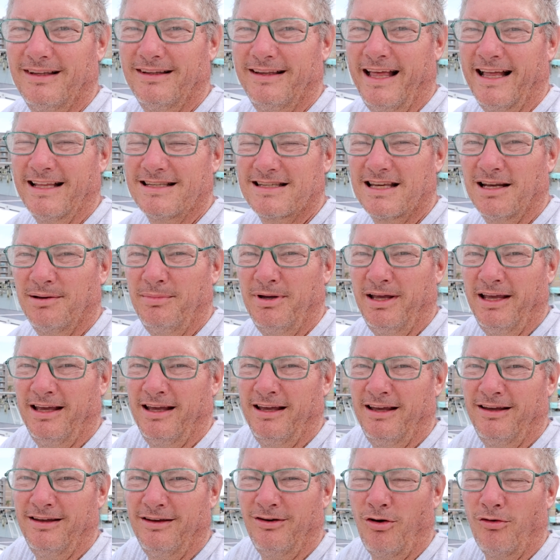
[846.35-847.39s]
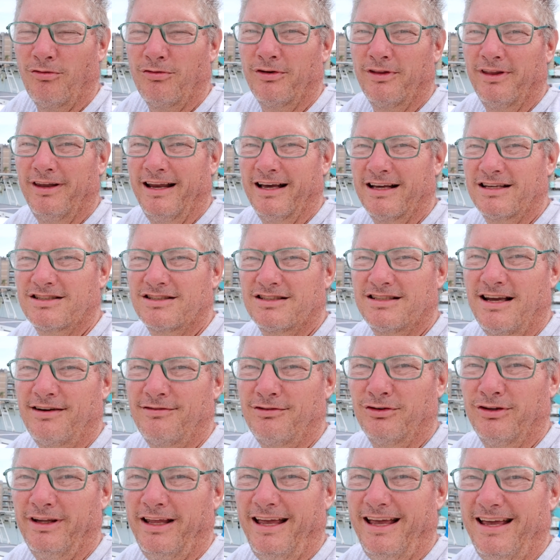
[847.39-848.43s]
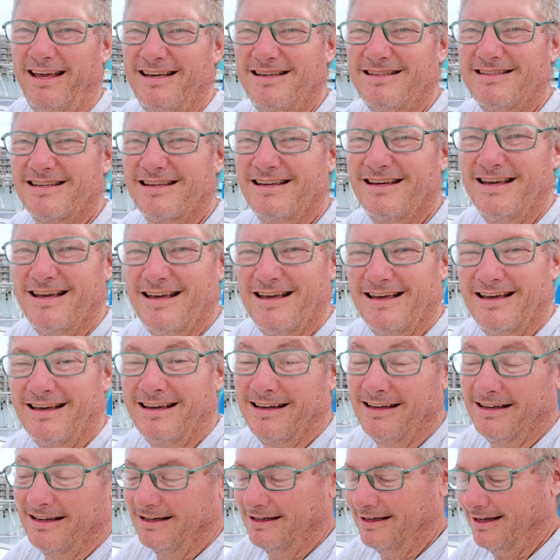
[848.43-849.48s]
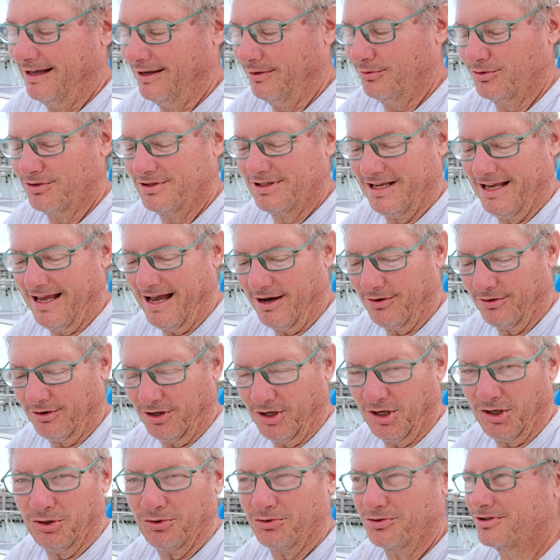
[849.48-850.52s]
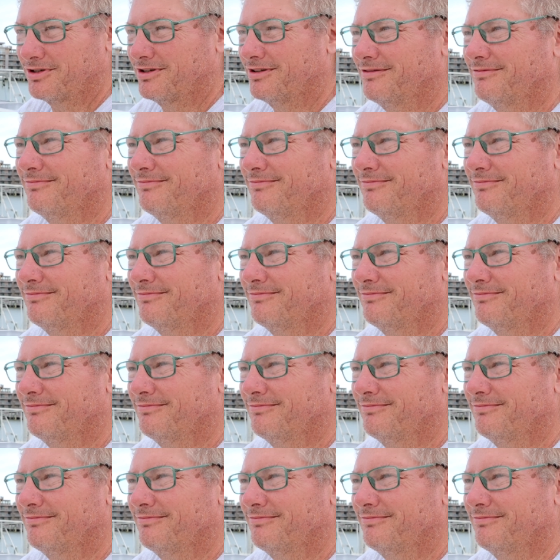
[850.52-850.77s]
That's going to be over the next several days. See how it goes.